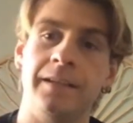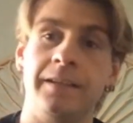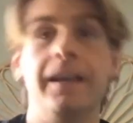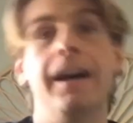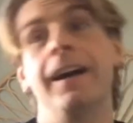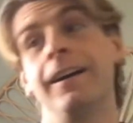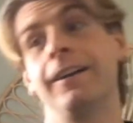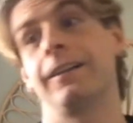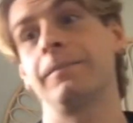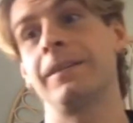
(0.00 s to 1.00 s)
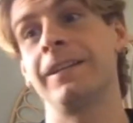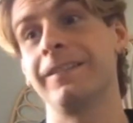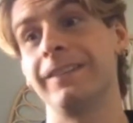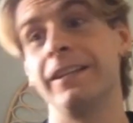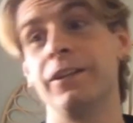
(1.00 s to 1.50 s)
Yeah, I
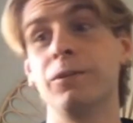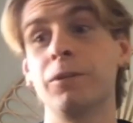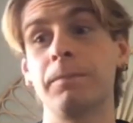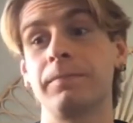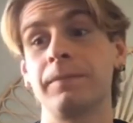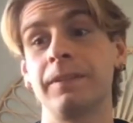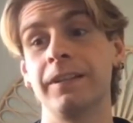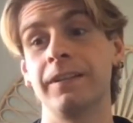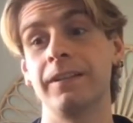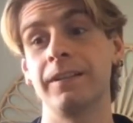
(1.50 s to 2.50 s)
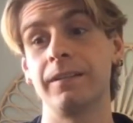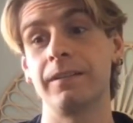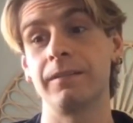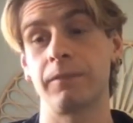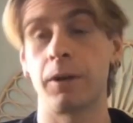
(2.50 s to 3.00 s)
mean, in Europe, the
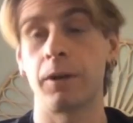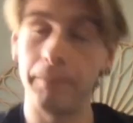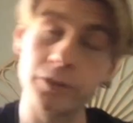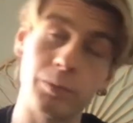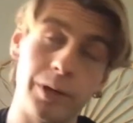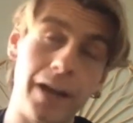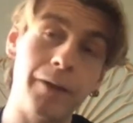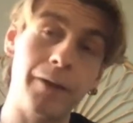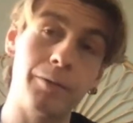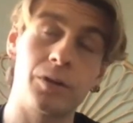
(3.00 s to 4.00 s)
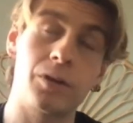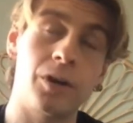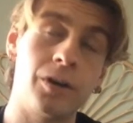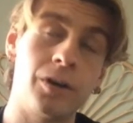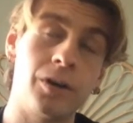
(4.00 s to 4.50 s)
compared to when I was in
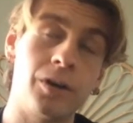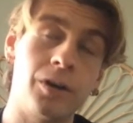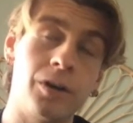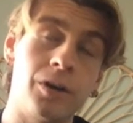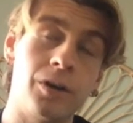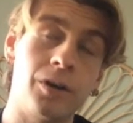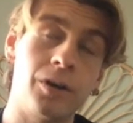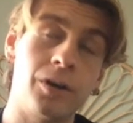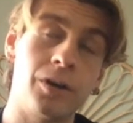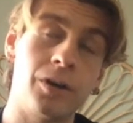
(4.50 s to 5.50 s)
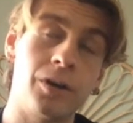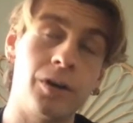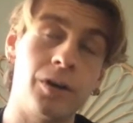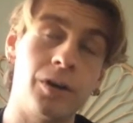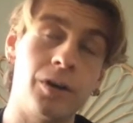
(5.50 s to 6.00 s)
Hong Kong, the